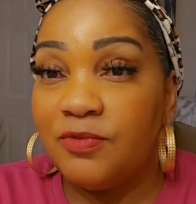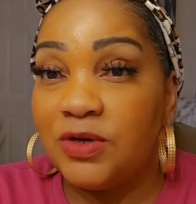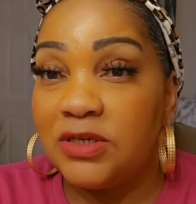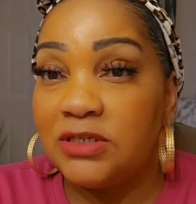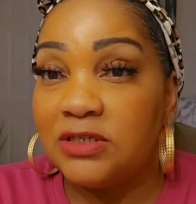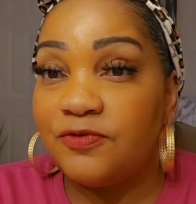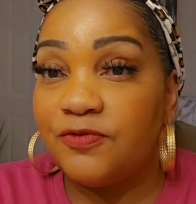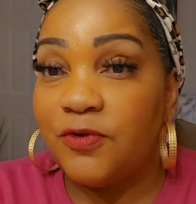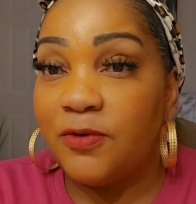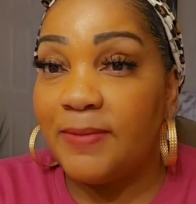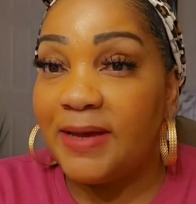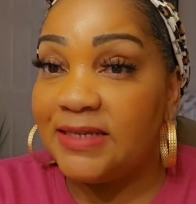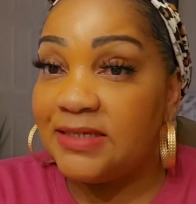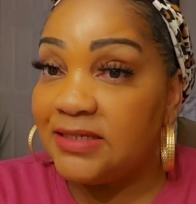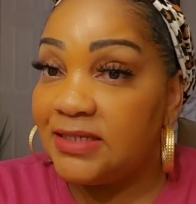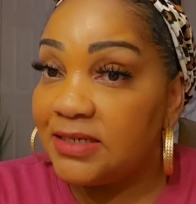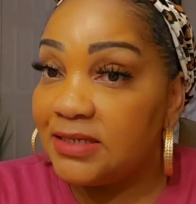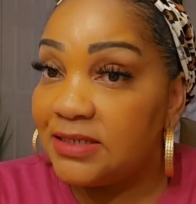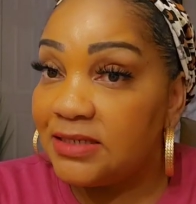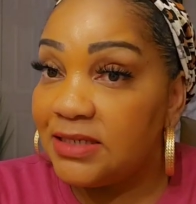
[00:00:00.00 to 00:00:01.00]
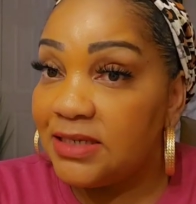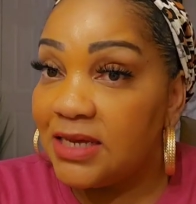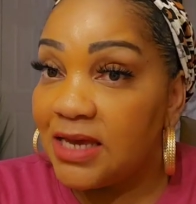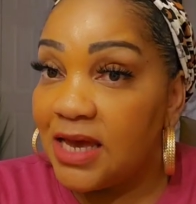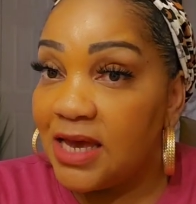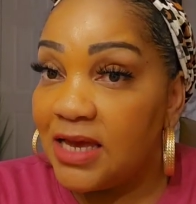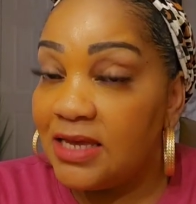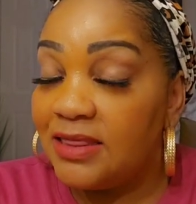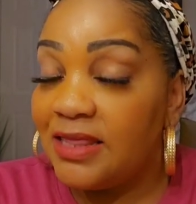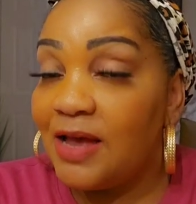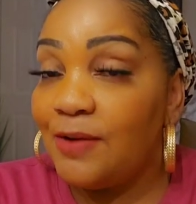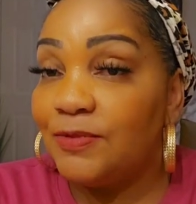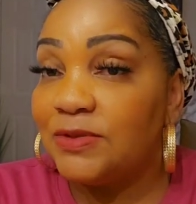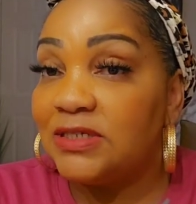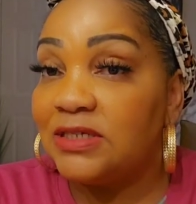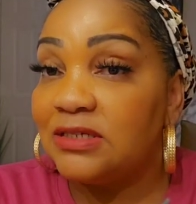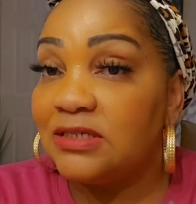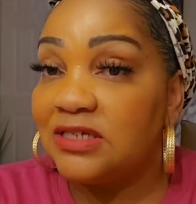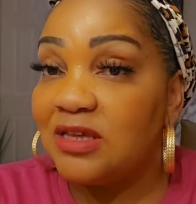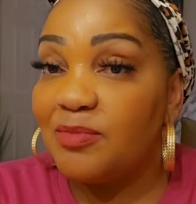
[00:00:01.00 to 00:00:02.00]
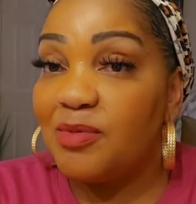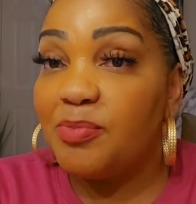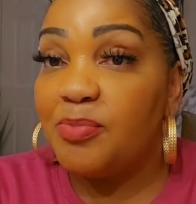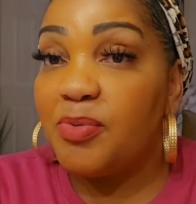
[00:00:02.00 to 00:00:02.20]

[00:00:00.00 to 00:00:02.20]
was for my 60K, and that was the summer